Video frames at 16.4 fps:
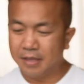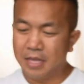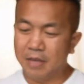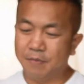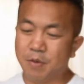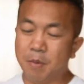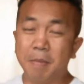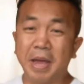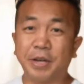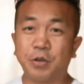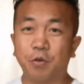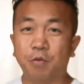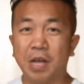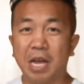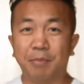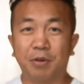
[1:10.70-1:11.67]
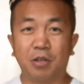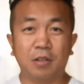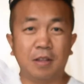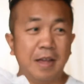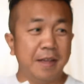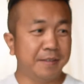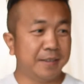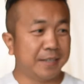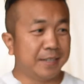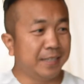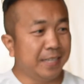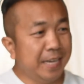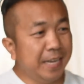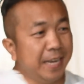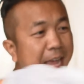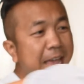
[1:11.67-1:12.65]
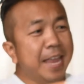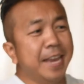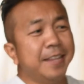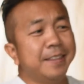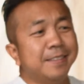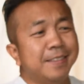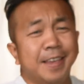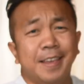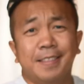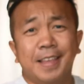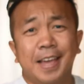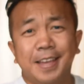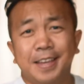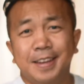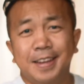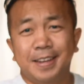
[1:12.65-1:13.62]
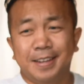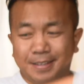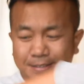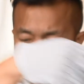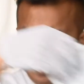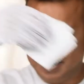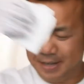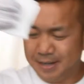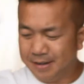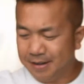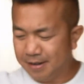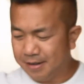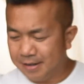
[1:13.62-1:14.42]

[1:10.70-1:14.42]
give you a microfiber cloth to clean anything that you need to clean,